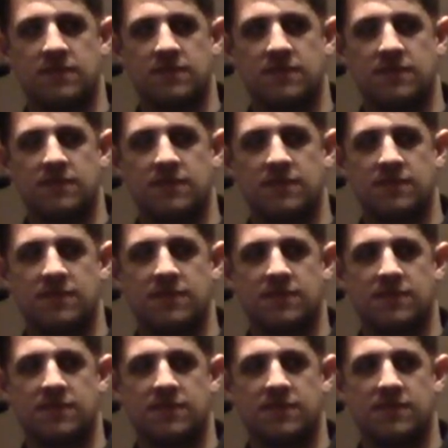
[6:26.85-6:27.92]

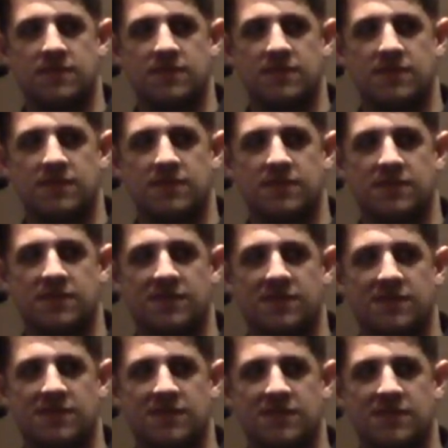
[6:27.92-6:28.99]

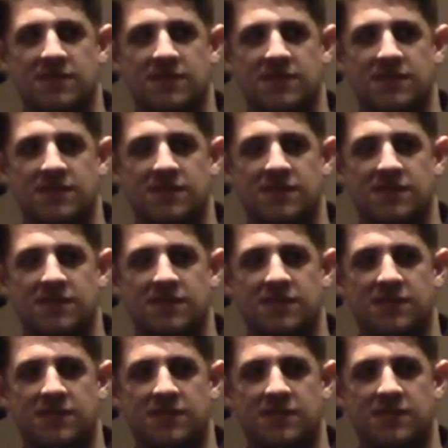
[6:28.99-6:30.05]

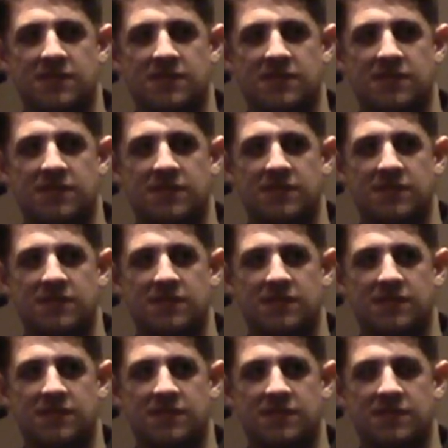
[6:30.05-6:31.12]

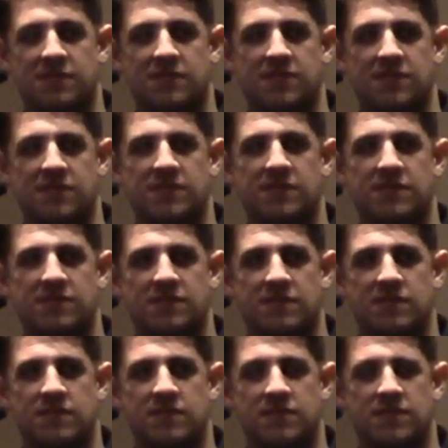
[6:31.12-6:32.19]

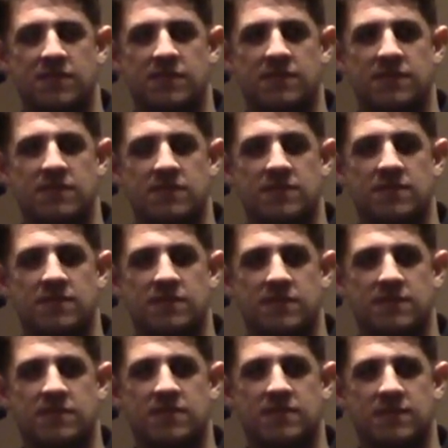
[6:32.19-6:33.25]

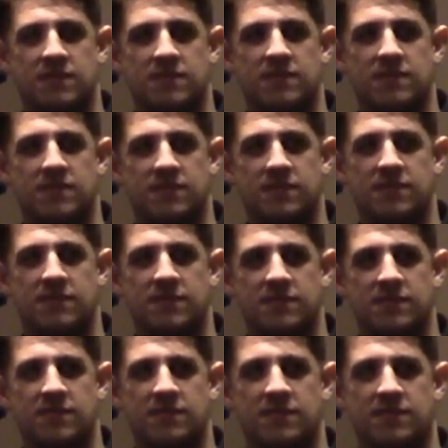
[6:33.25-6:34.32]

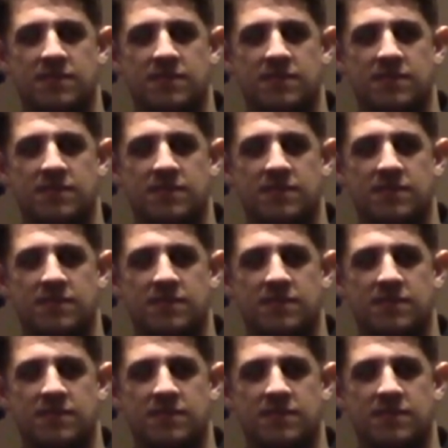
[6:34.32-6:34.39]
(silent)